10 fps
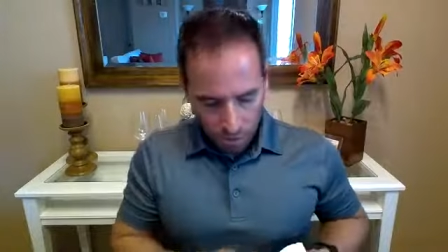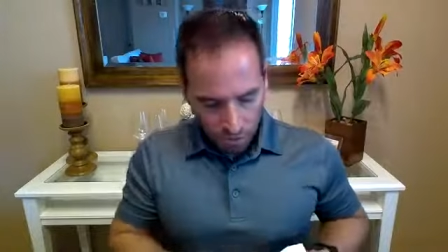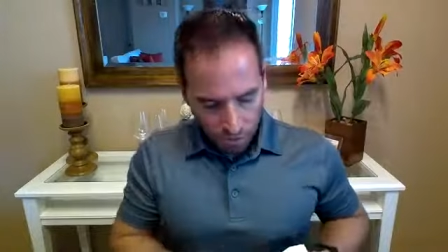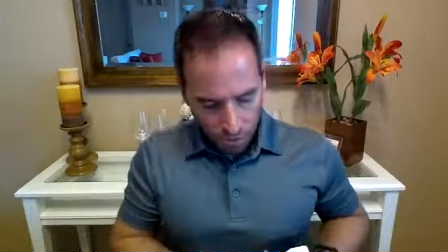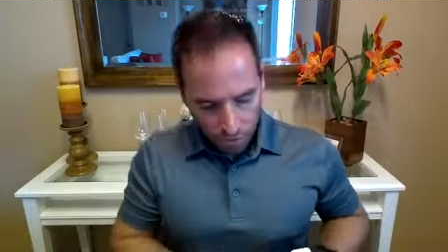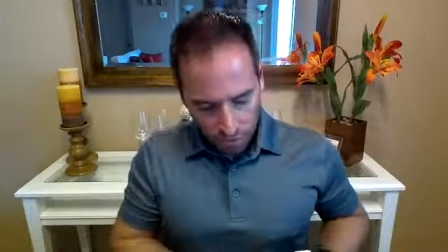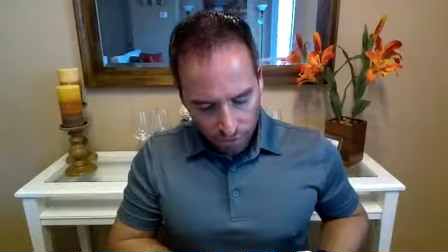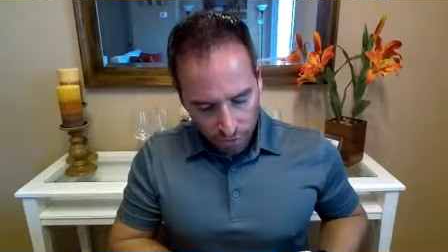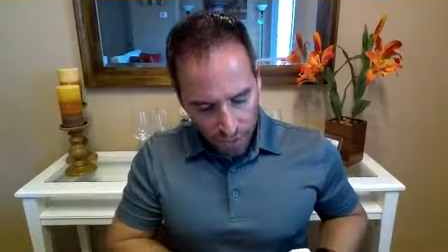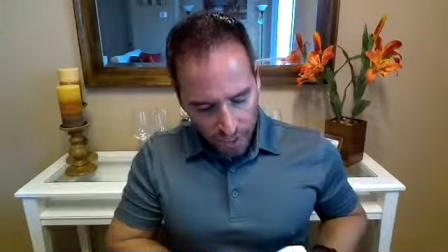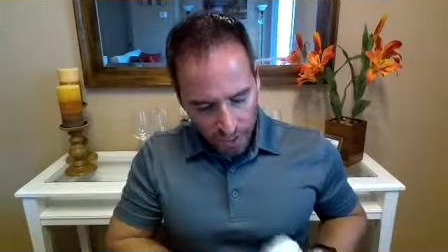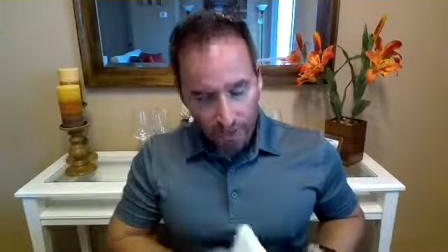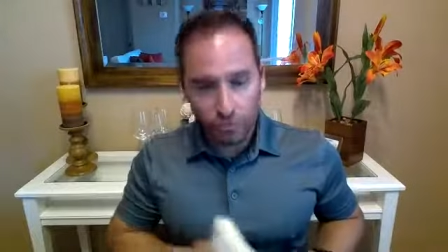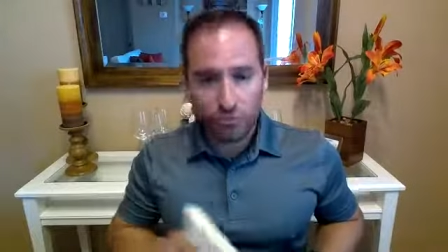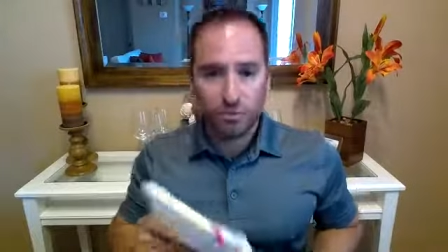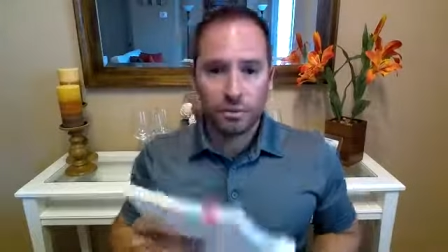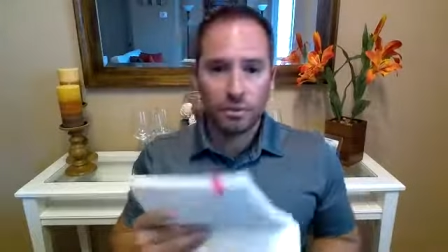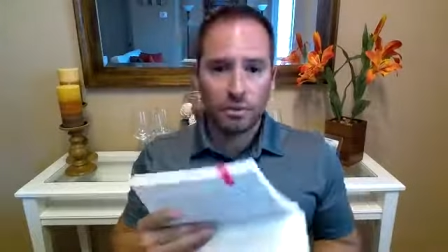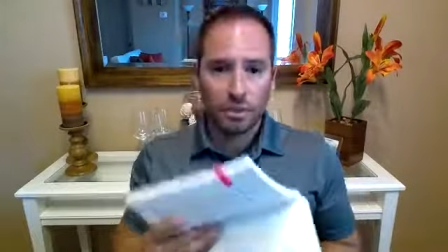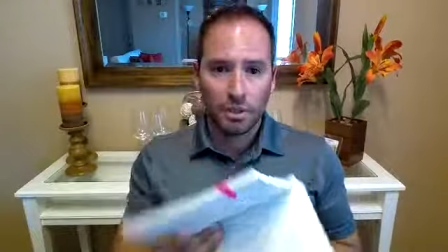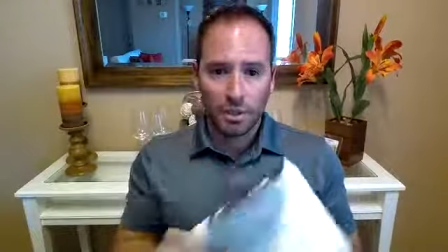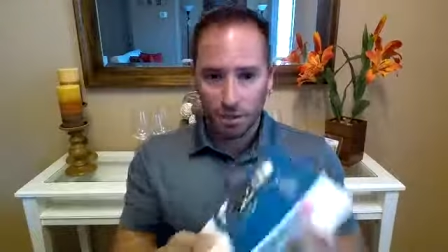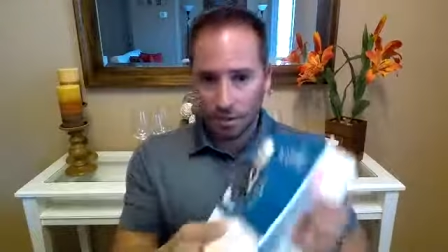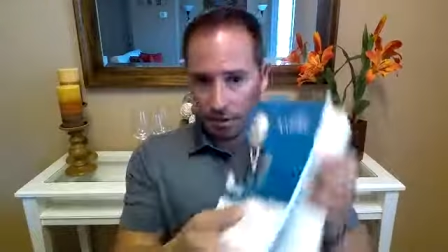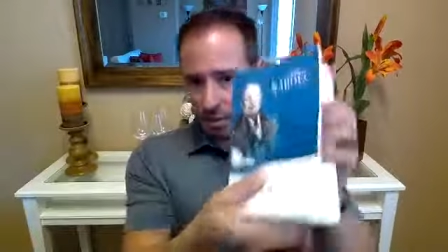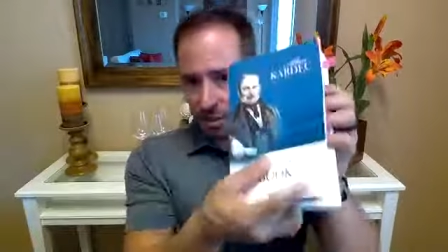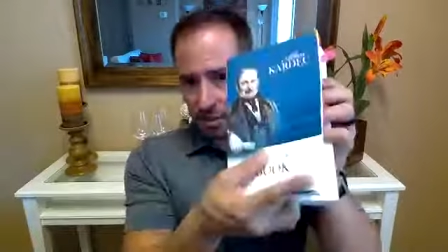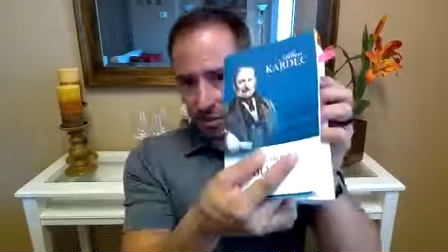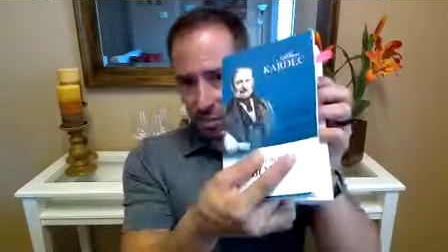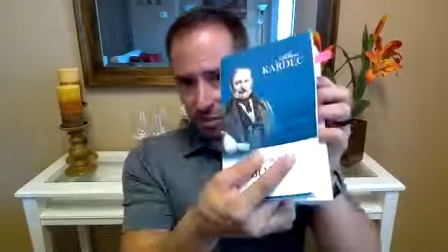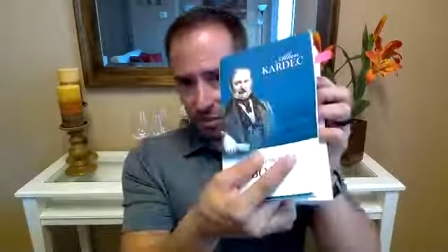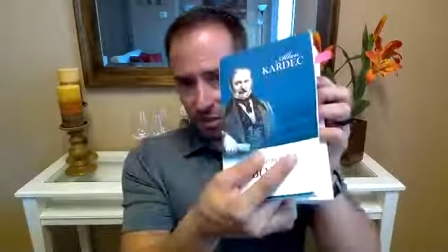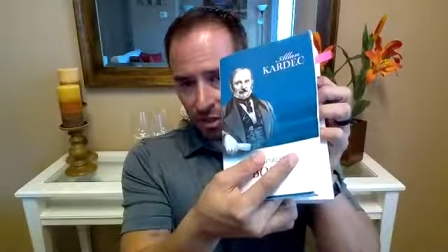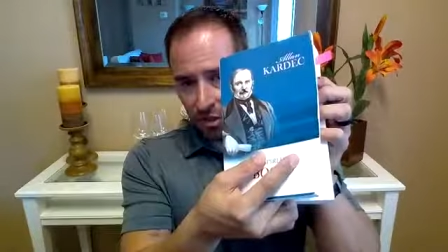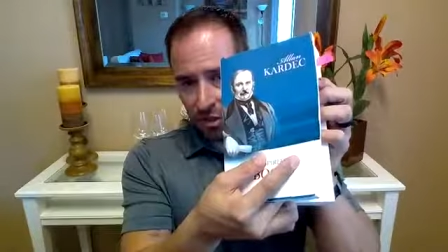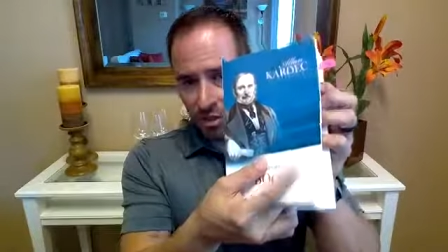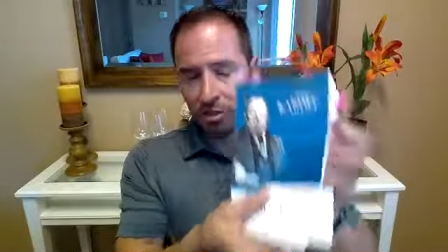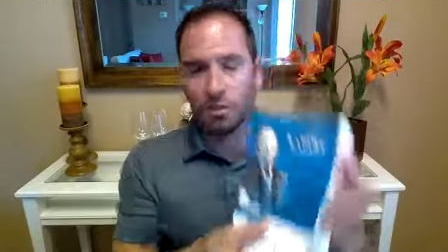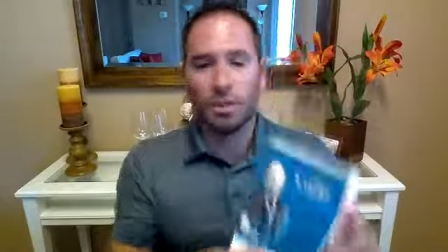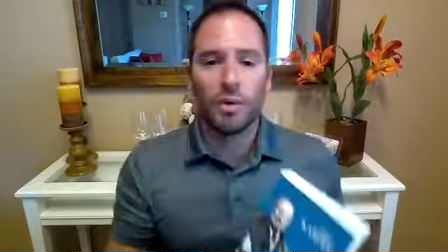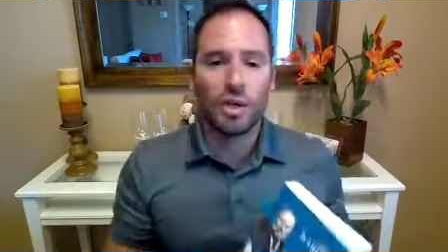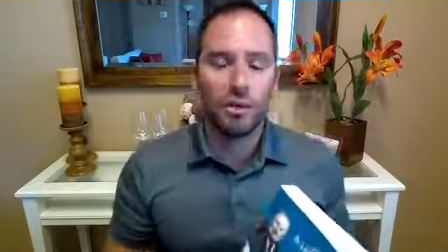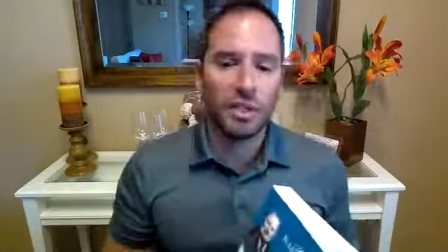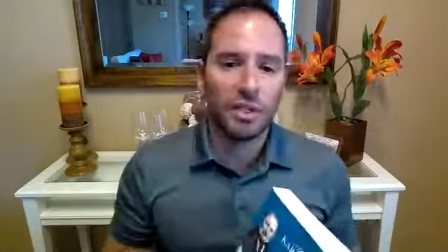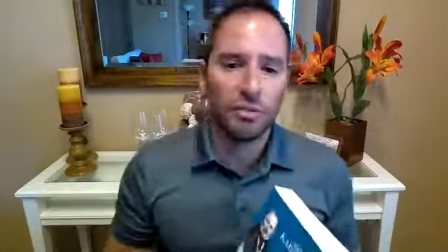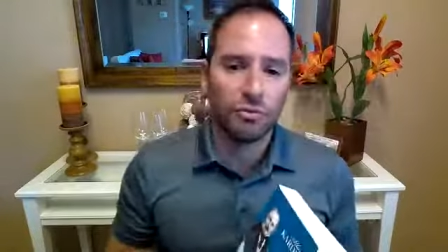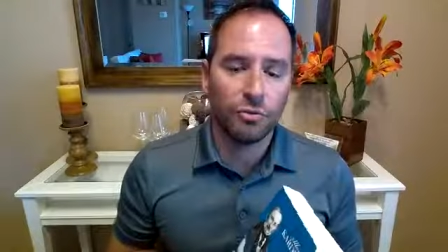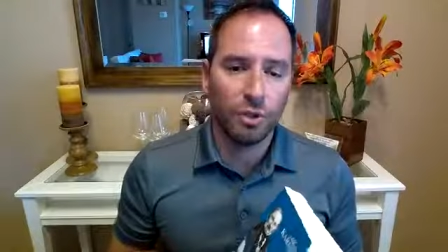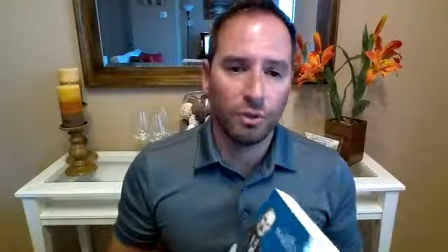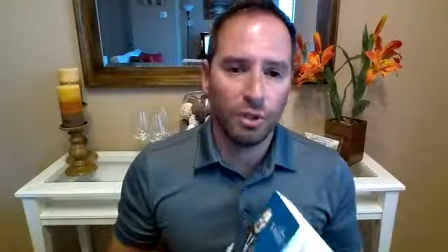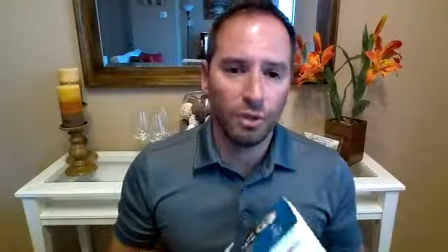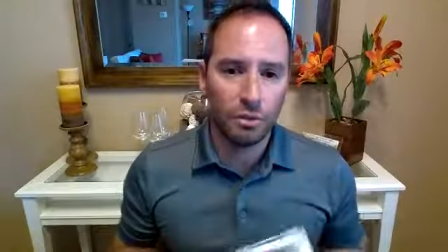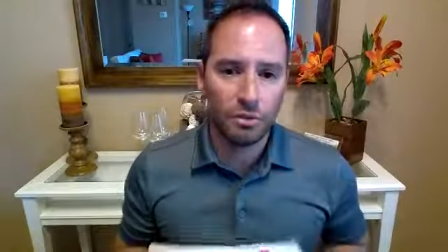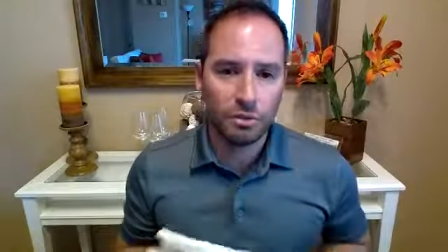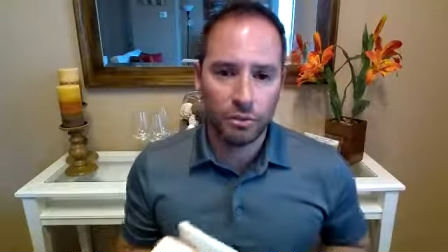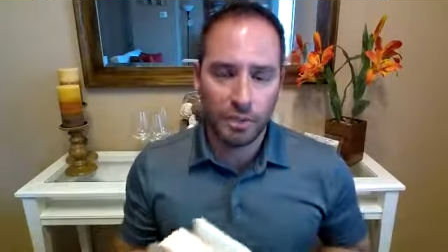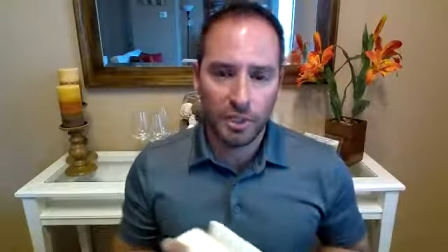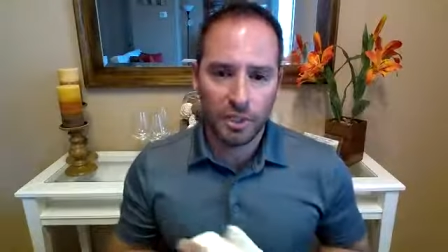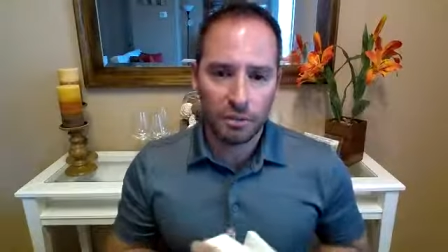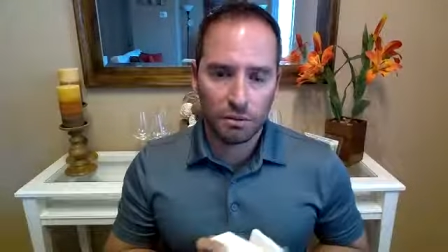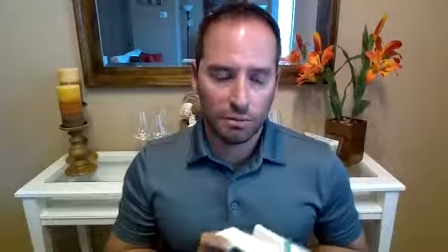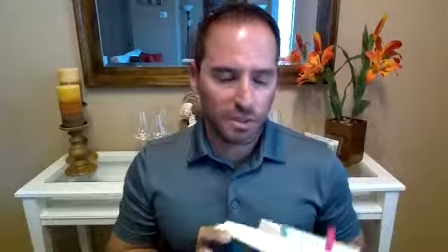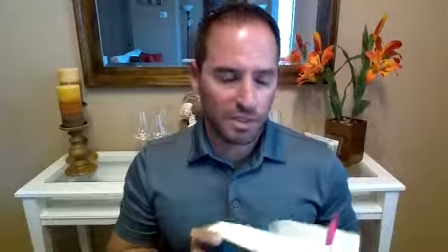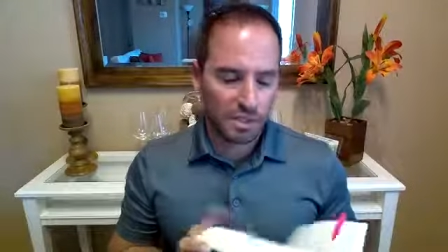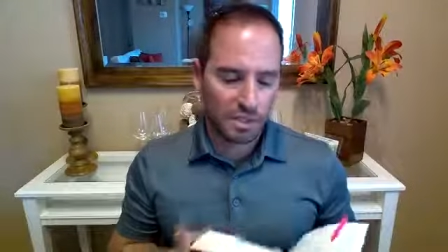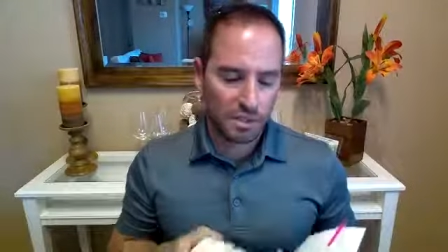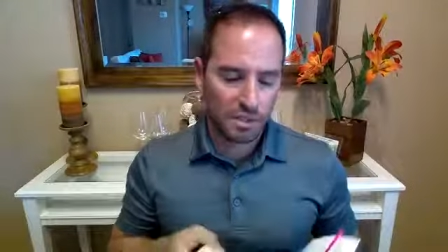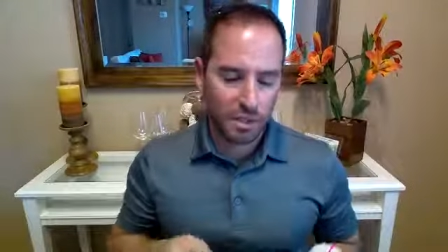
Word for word: So if you have this specific edition, I recommend you follow along the reading with us